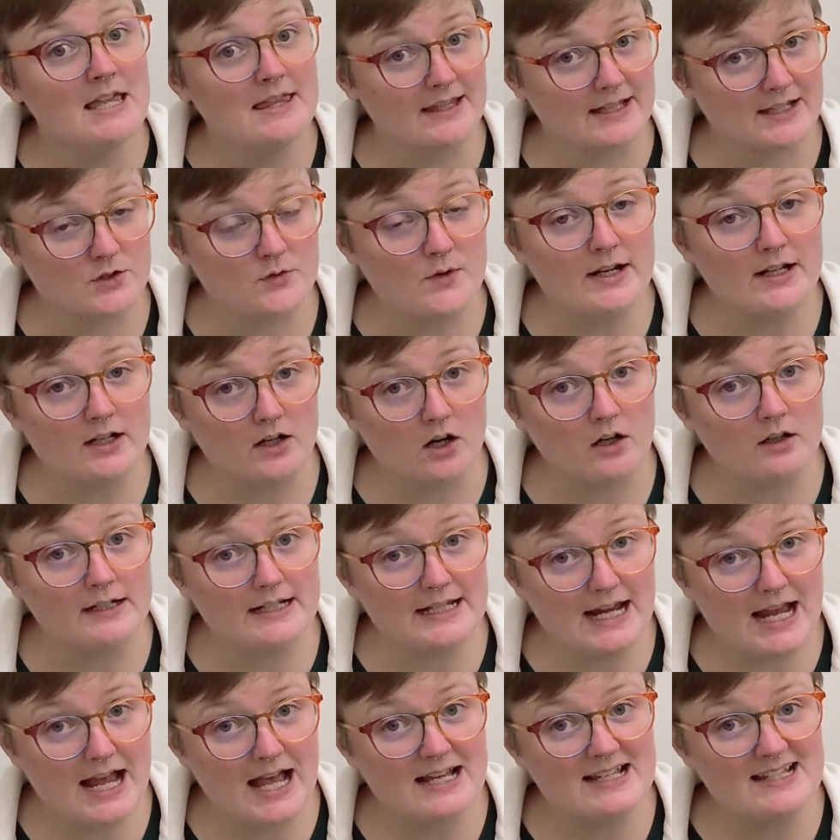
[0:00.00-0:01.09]
That's right, it
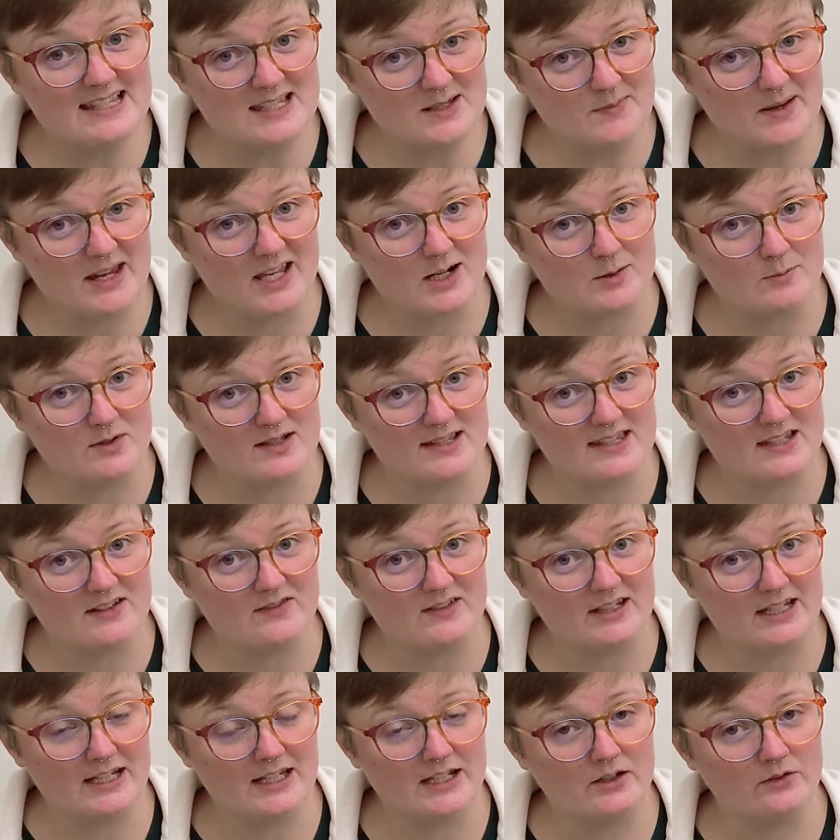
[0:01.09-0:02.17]
already has some animals
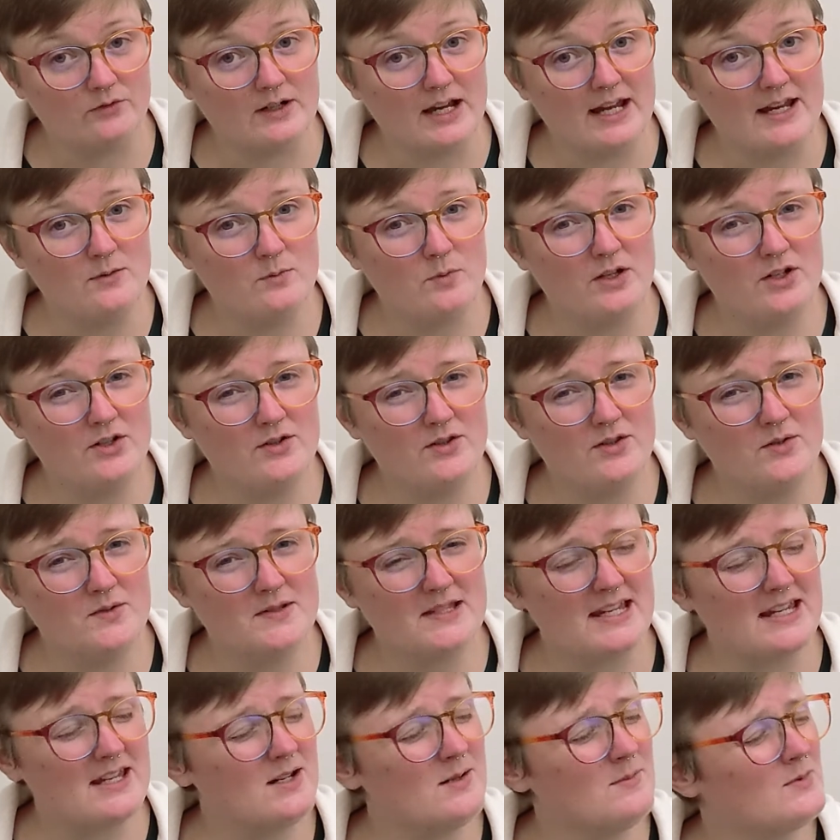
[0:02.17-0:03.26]
living in it, right? What are
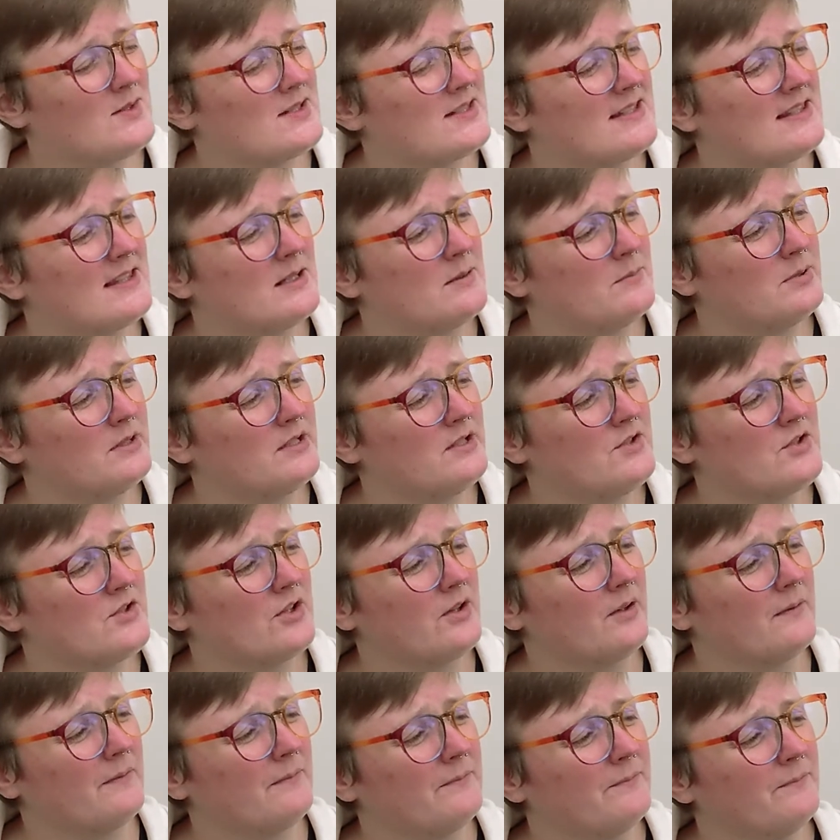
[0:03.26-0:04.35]
those animals in that
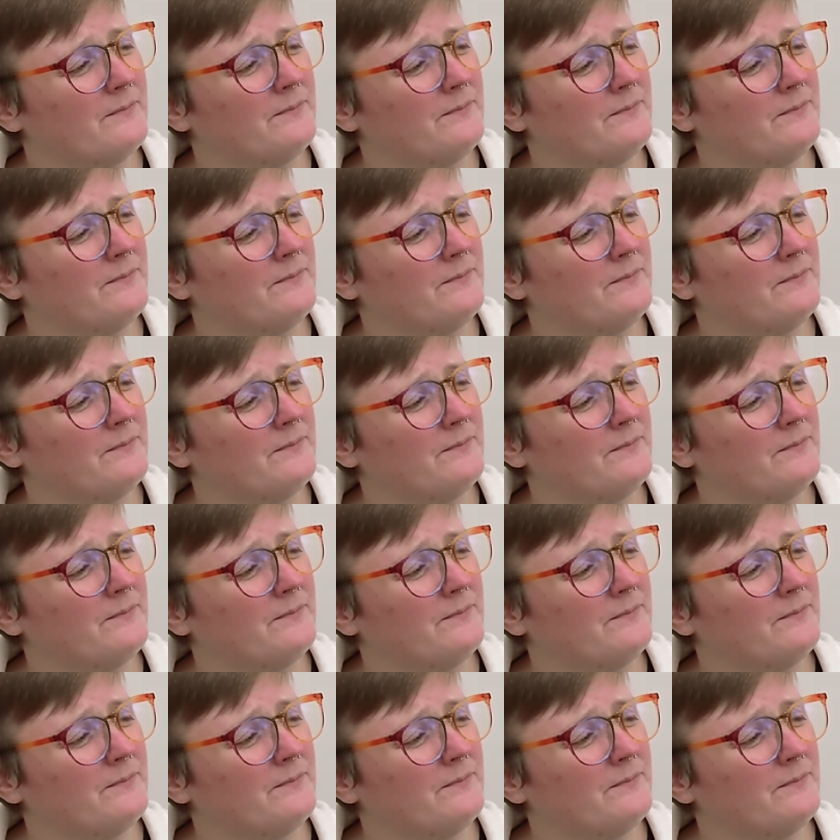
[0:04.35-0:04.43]
picture?